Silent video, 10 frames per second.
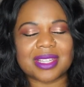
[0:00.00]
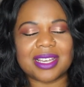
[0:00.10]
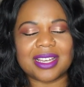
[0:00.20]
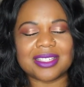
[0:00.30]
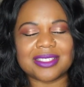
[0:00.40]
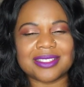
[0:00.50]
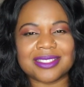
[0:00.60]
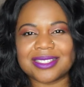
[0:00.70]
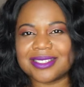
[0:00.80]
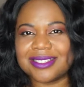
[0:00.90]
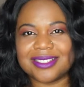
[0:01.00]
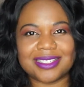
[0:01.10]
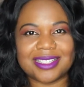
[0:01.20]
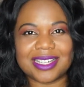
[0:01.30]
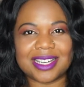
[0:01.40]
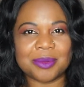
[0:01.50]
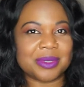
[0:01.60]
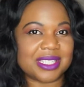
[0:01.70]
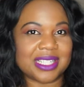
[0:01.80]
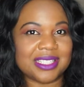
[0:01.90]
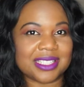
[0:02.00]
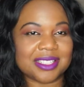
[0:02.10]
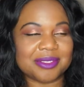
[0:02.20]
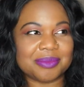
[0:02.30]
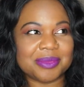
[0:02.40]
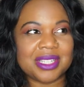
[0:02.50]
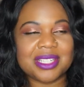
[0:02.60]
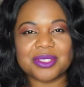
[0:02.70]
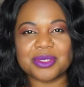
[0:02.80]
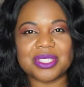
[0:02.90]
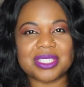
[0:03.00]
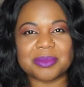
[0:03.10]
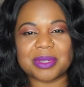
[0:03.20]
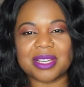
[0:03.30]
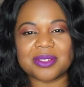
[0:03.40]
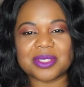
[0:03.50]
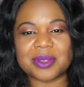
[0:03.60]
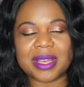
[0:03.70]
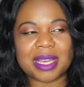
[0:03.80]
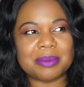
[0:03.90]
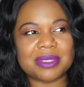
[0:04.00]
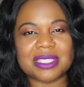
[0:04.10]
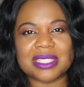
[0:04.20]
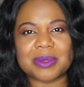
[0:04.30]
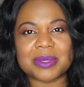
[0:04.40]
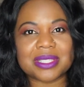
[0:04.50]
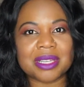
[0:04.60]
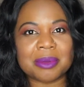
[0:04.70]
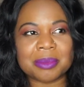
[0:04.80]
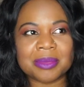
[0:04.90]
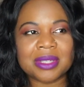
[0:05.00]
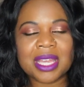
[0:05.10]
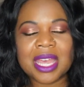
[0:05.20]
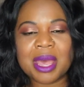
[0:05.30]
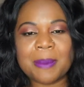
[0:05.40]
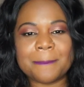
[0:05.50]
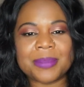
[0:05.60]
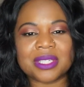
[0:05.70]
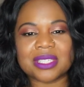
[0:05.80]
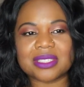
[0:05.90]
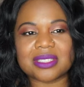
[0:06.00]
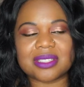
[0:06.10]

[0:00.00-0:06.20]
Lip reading: and I wasn't selling it. So it's just in my house. So I happened to sell some, but